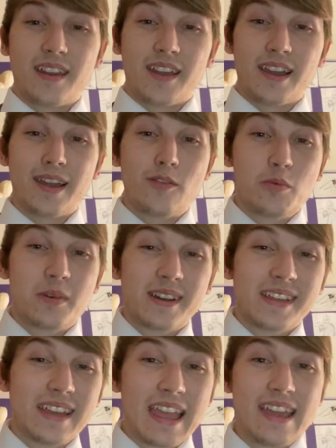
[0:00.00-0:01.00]
Hi
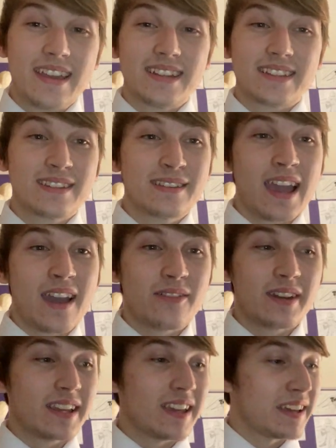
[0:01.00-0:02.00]
everybody, it's
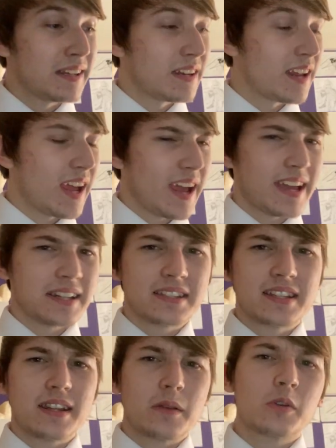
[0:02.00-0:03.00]
Gavin again, and
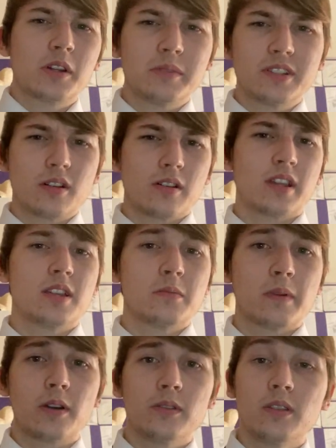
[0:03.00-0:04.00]
today we're going to be talking
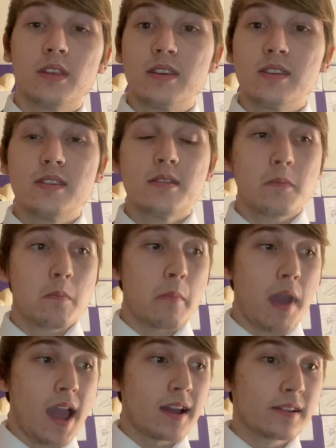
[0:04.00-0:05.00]
about the
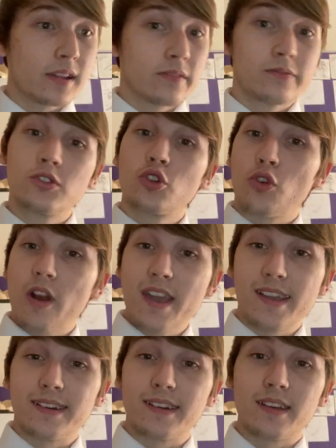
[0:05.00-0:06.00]
Maglev
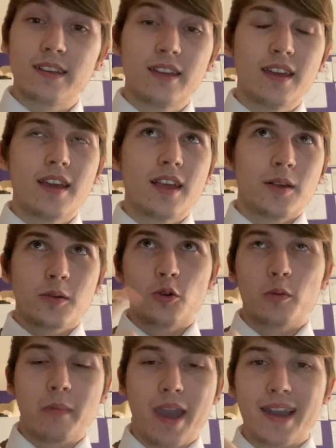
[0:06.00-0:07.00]
train.
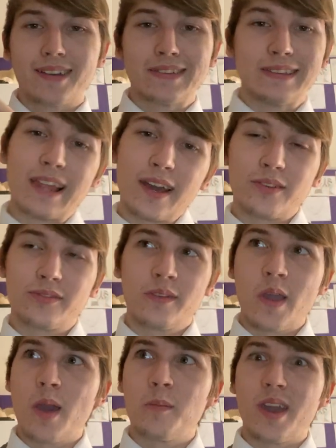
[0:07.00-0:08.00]
Maglev,
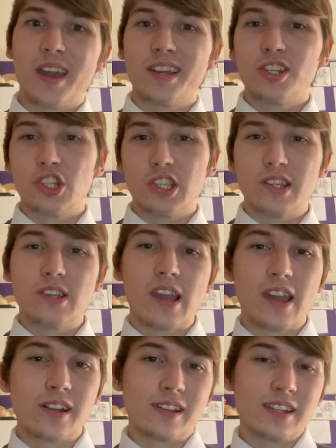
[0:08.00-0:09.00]

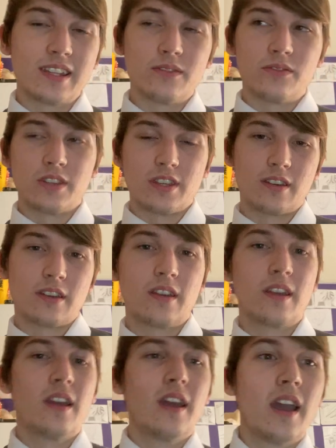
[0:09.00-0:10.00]
Maglev.
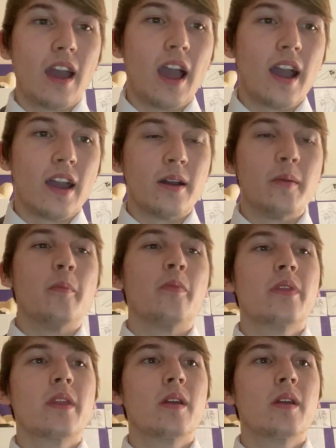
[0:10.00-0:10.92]
Um,